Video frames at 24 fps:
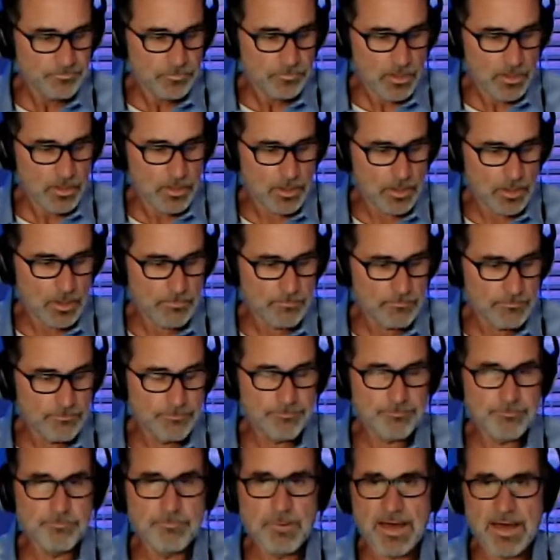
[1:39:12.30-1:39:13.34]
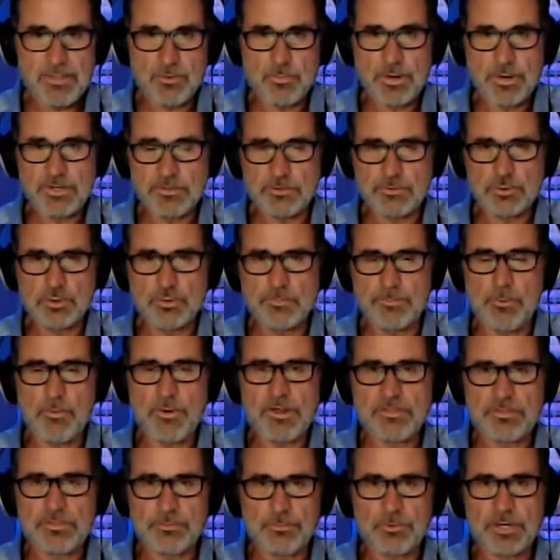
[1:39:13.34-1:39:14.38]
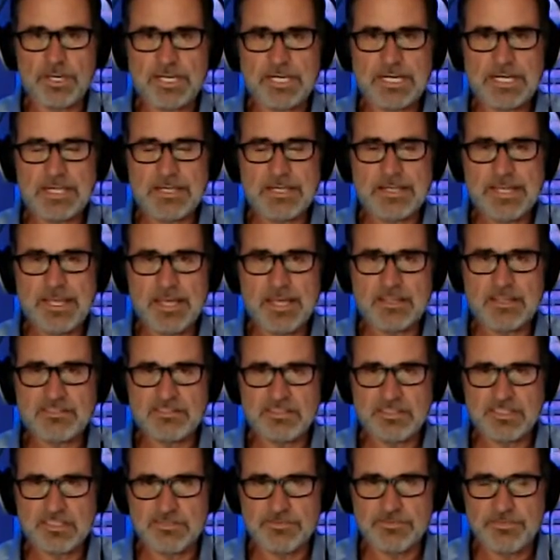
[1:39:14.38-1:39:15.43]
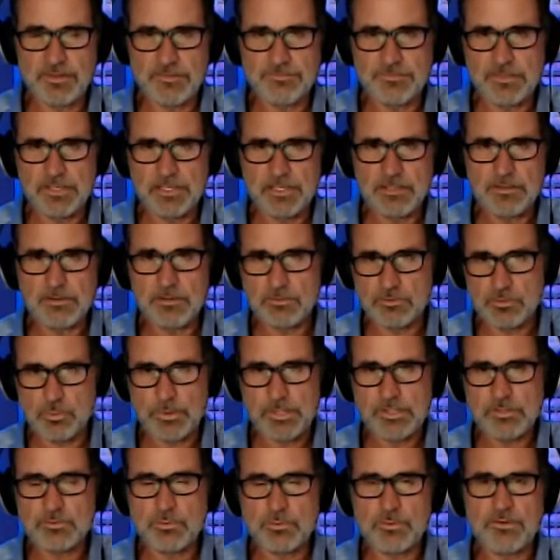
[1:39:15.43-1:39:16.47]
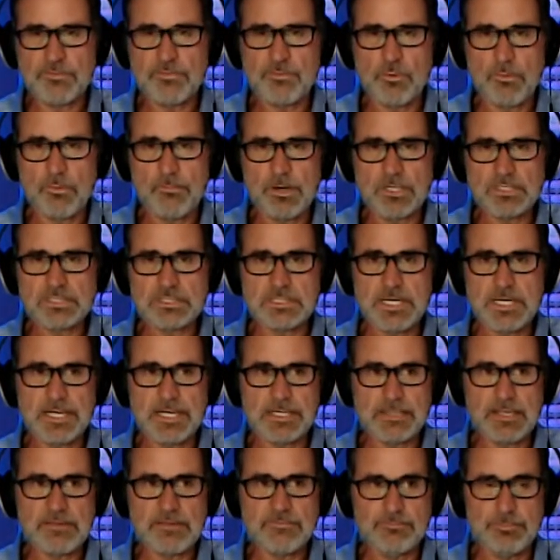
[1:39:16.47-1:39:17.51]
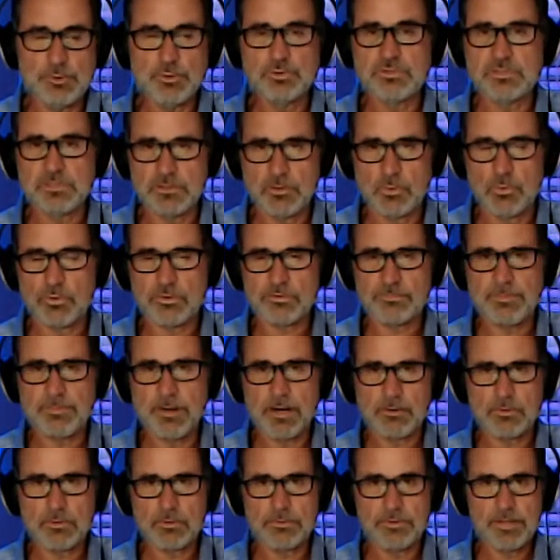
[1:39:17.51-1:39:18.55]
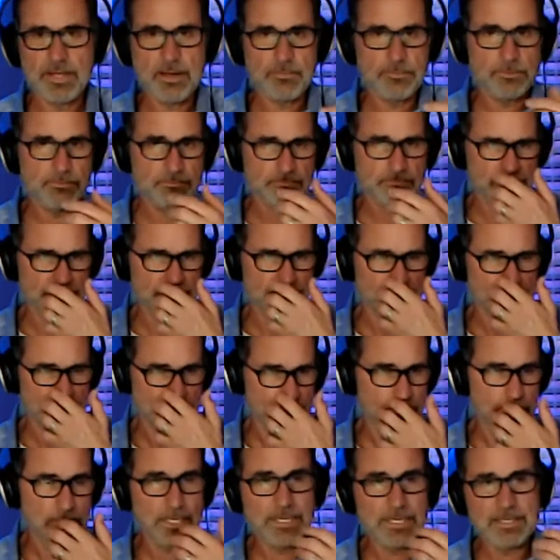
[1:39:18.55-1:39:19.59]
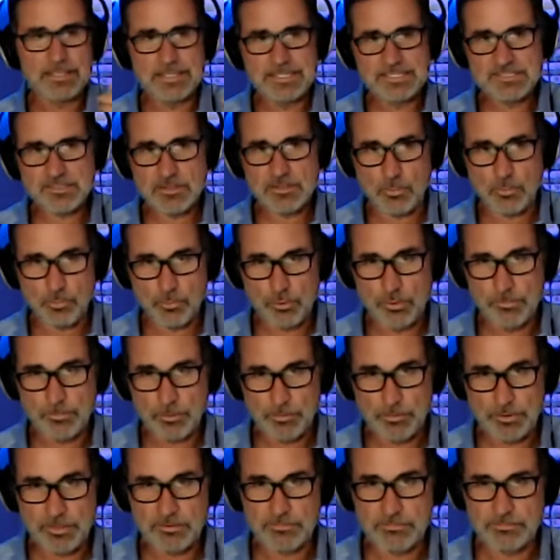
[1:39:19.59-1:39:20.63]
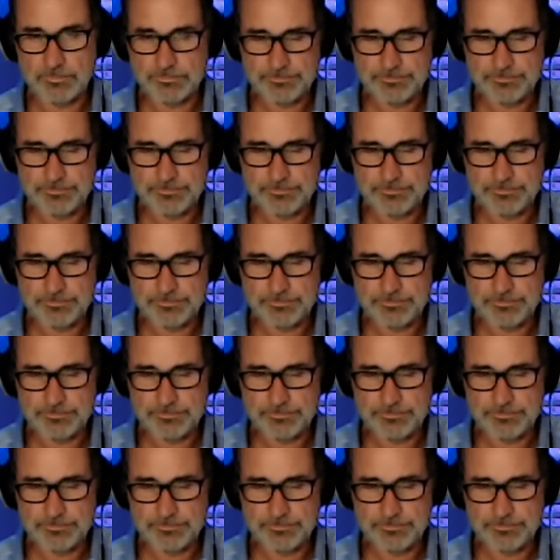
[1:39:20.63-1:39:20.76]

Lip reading: By the way, the 2.3 and the S650, the 2024 Mustang, they've boosted the horsepower on that one. At least the rumor is.